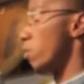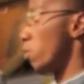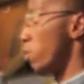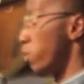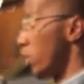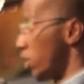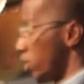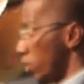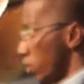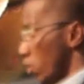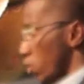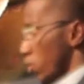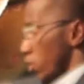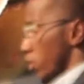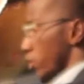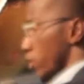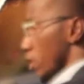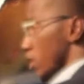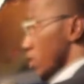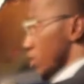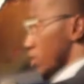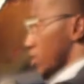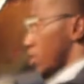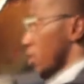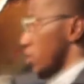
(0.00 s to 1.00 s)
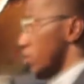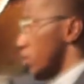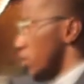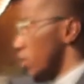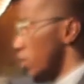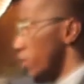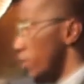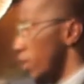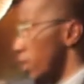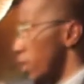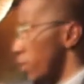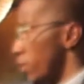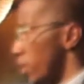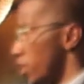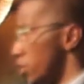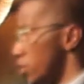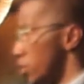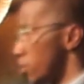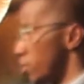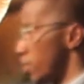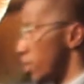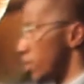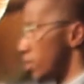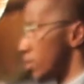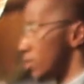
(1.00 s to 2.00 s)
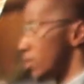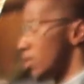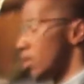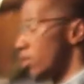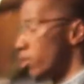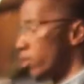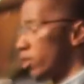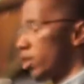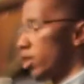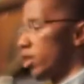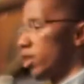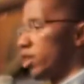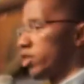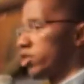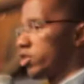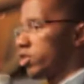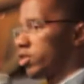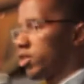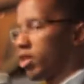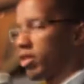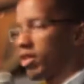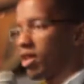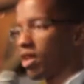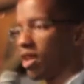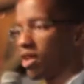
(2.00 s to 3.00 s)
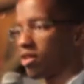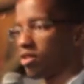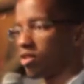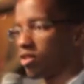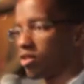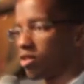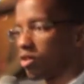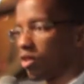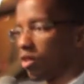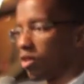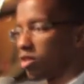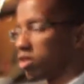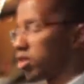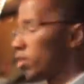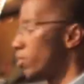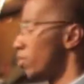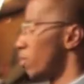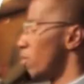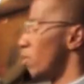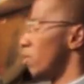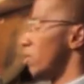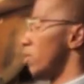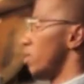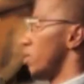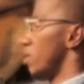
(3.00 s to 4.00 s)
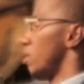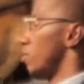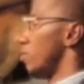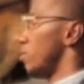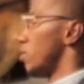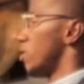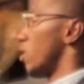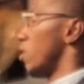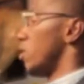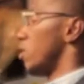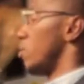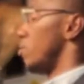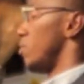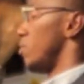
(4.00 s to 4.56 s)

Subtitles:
And with all of those are your valuation methods. And I want to let you know that as a startup, all of them